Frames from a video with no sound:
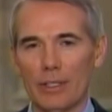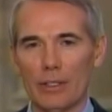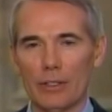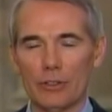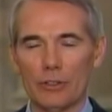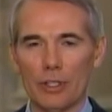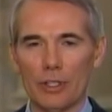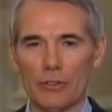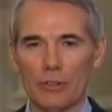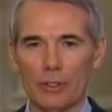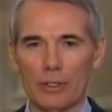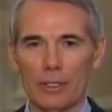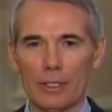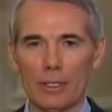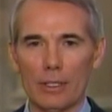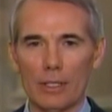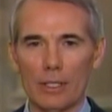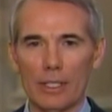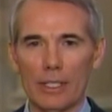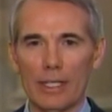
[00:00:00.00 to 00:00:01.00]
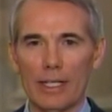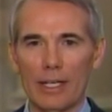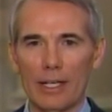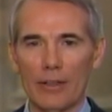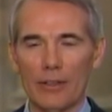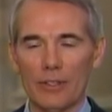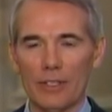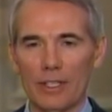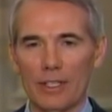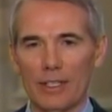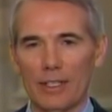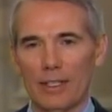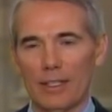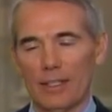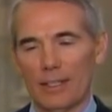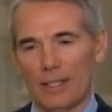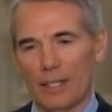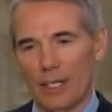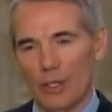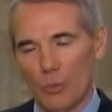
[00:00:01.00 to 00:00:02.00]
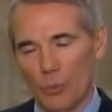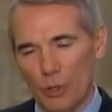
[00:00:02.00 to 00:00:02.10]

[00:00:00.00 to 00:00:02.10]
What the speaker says: there, Jessica, to lay out a